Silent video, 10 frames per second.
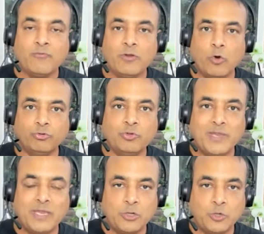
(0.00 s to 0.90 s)
We'll also
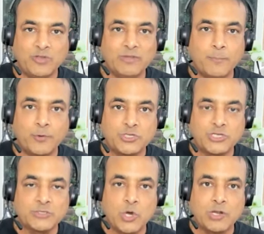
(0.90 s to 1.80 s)
be doing some
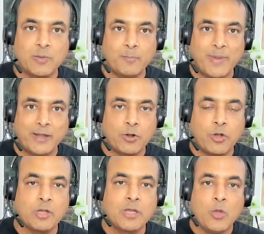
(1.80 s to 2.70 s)
projects on
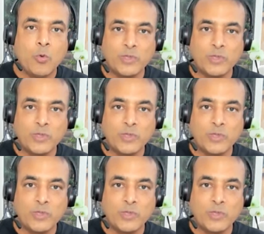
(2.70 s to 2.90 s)
Bedrock,